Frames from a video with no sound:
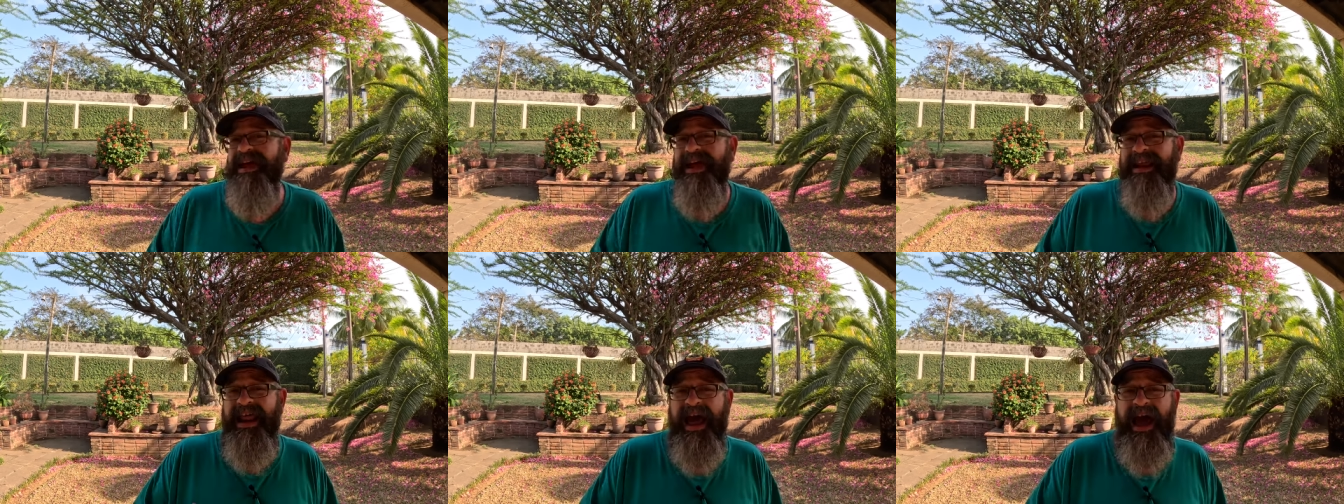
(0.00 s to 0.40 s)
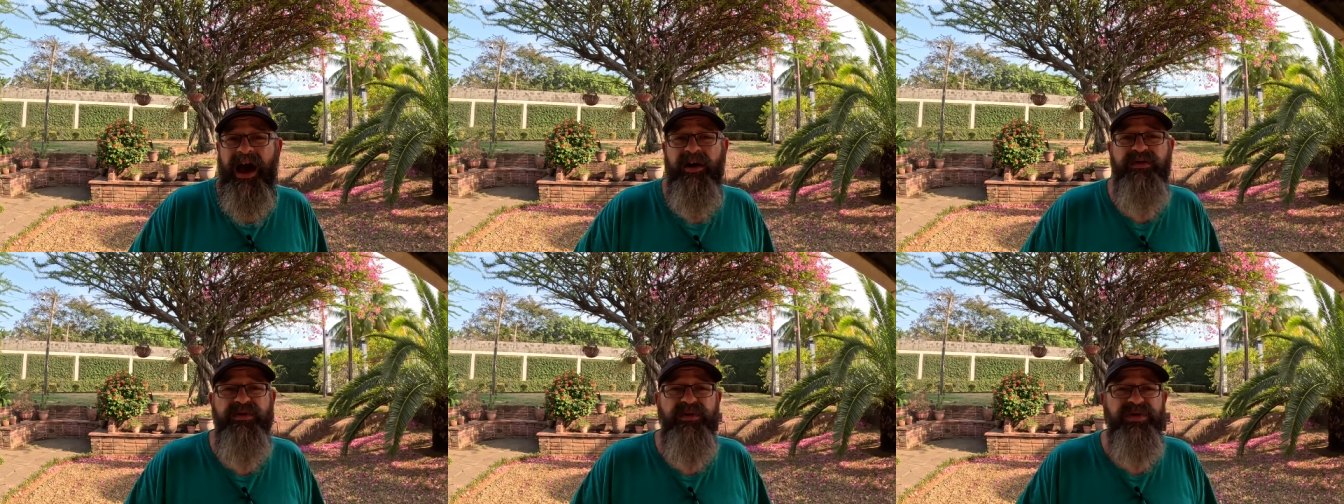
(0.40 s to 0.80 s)
in
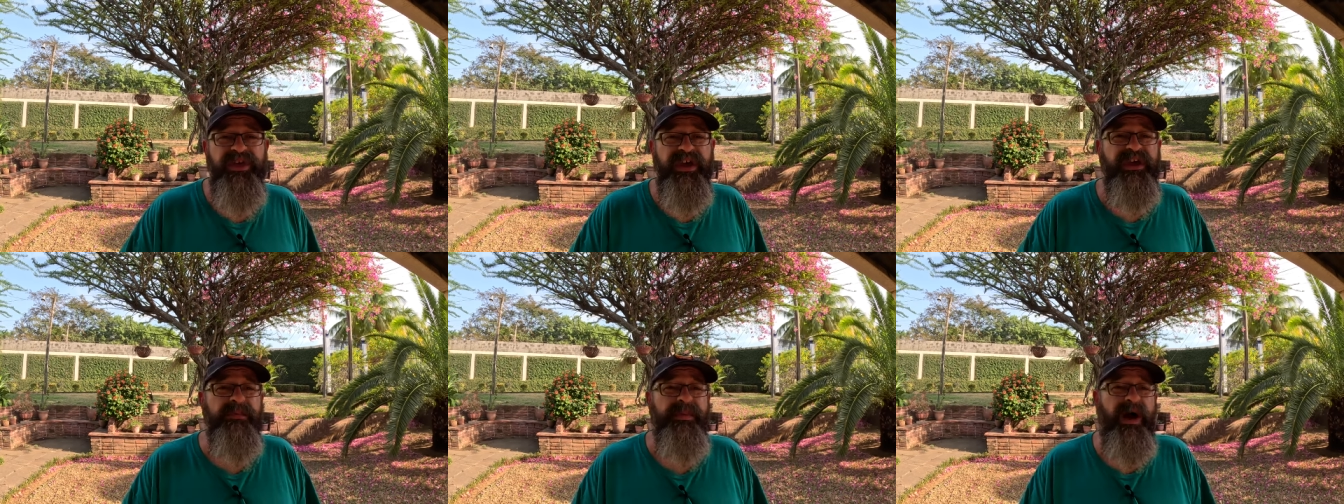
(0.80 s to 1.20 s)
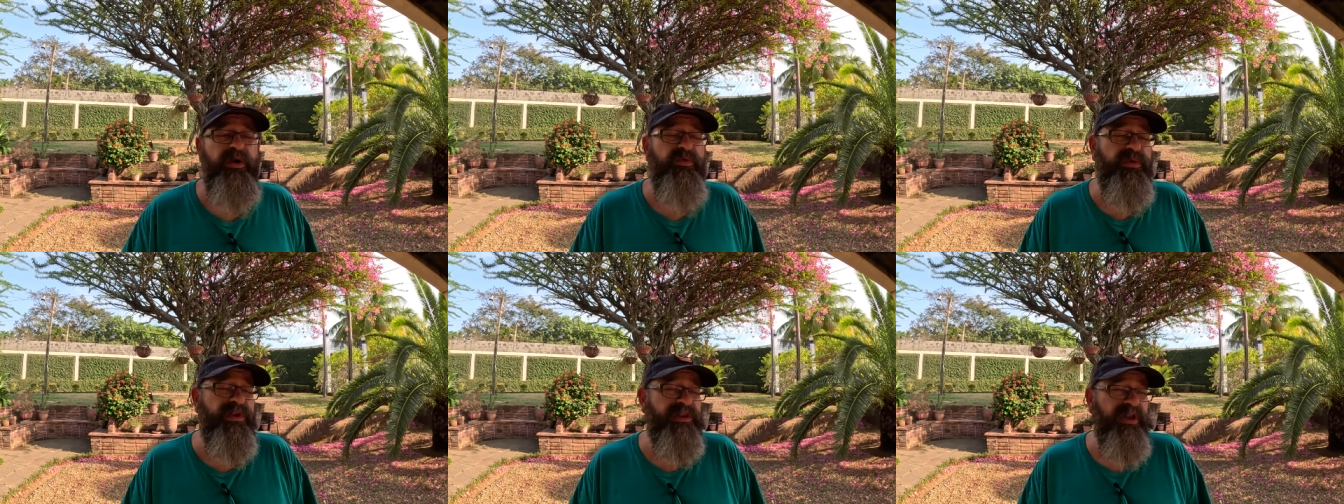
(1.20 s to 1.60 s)
how you think
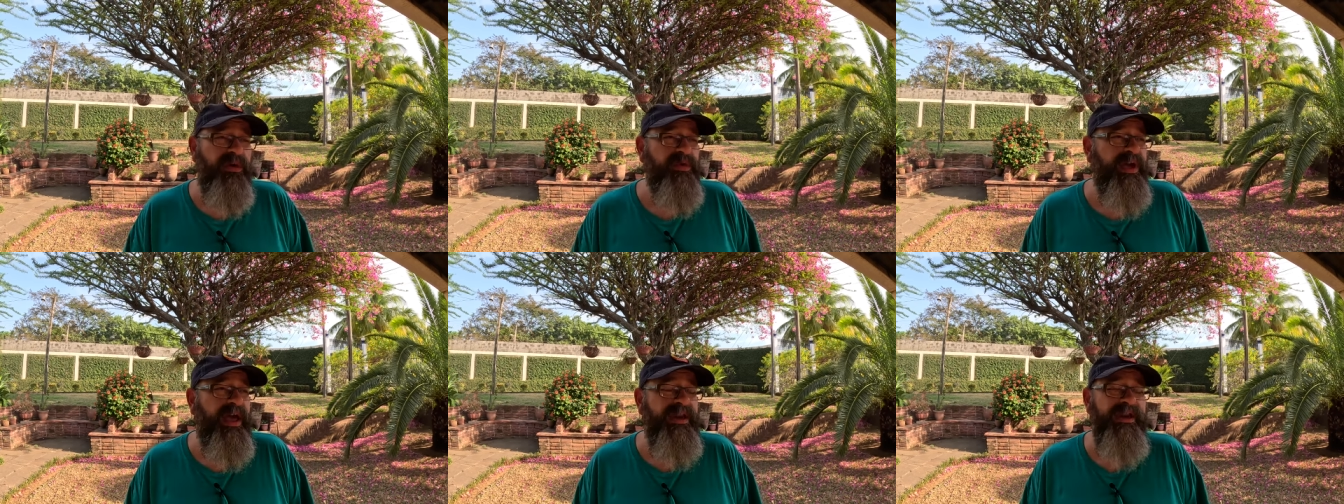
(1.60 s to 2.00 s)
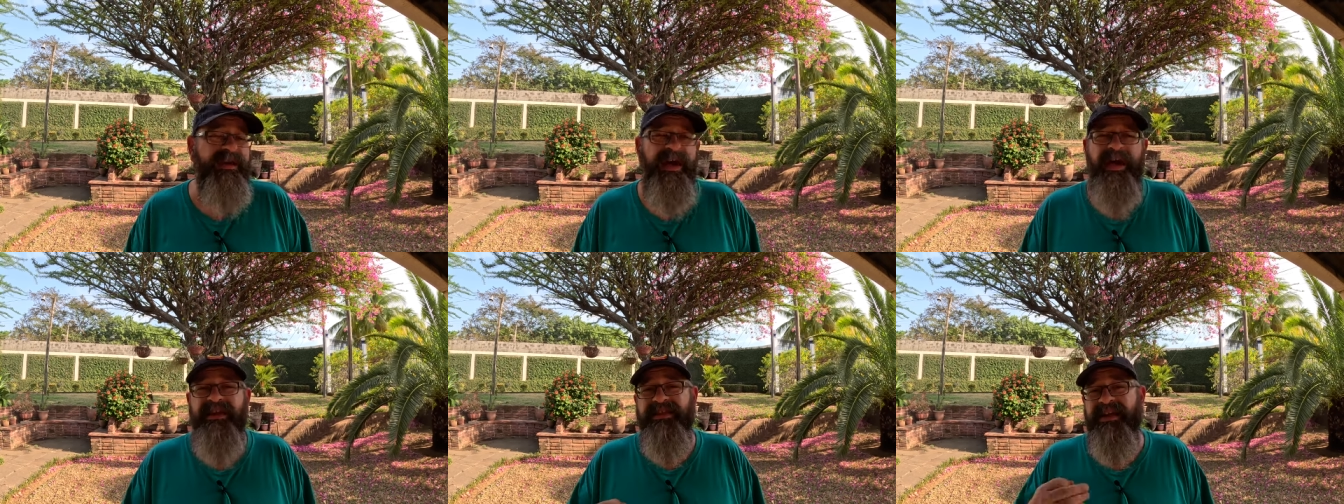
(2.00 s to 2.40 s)
about
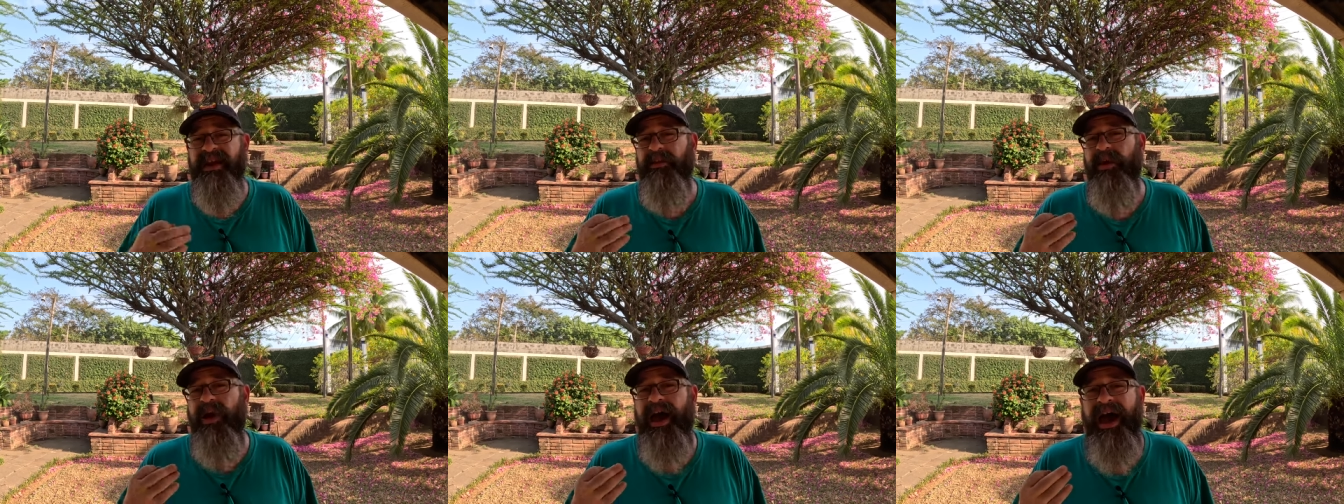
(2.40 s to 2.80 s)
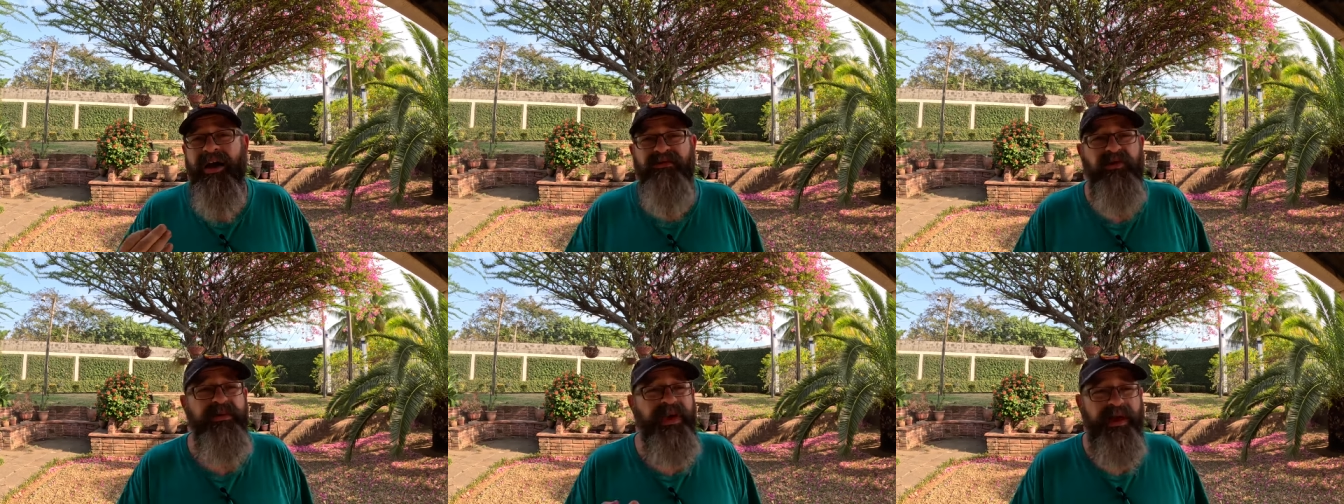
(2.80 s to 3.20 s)
relocating that I will
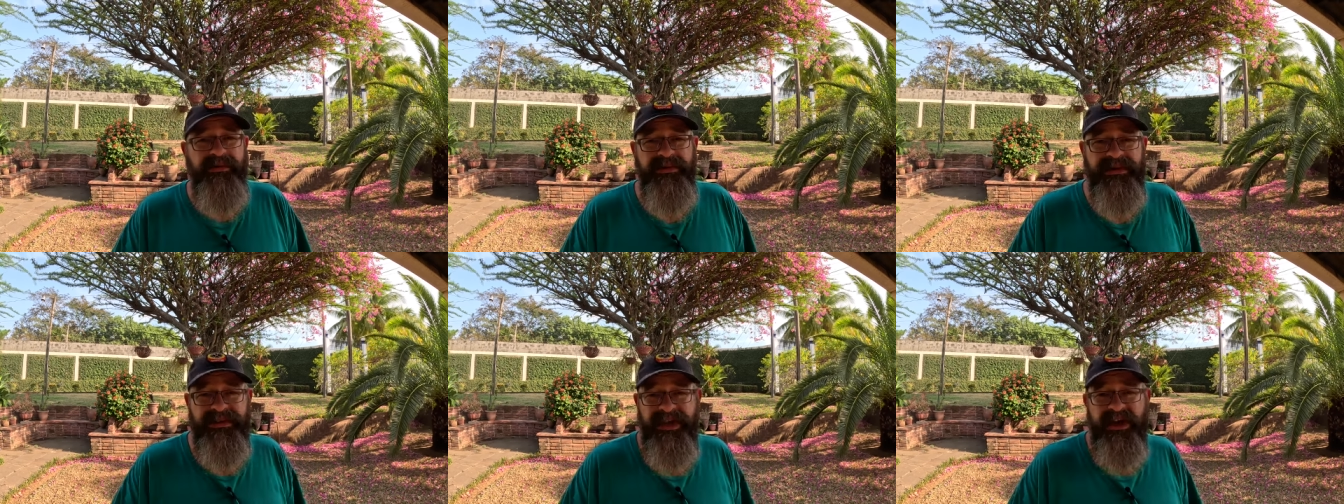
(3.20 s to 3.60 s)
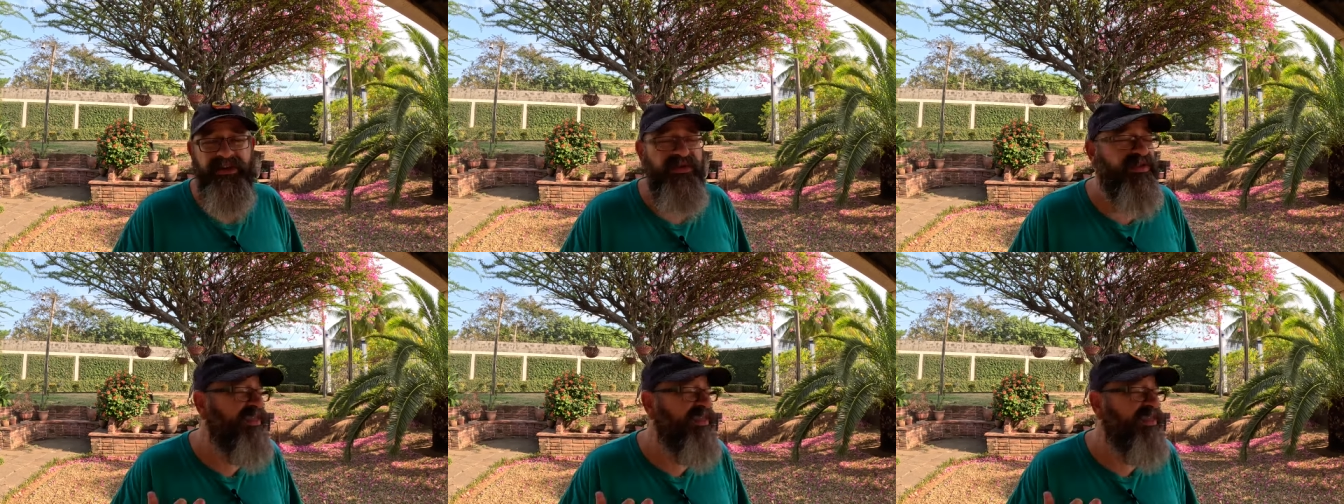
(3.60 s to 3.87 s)
ever be able to tell you.